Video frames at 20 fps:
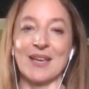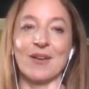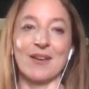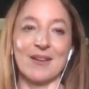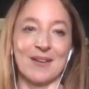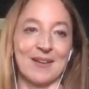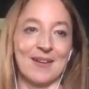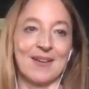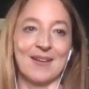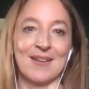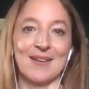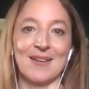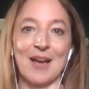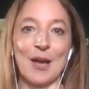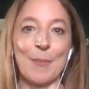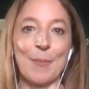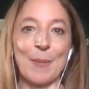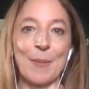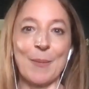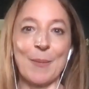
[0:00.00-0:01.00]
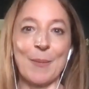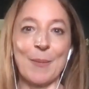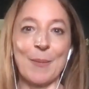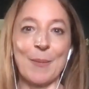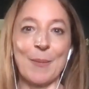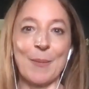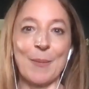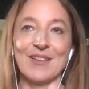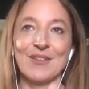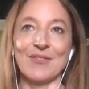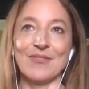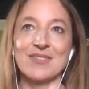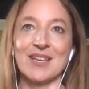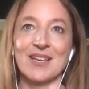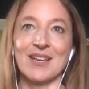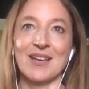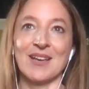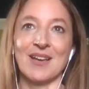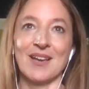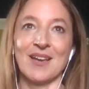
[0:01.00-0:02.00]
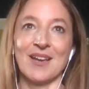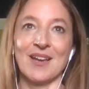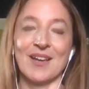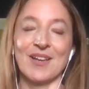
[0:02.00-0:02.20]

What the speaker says: think about ourselves.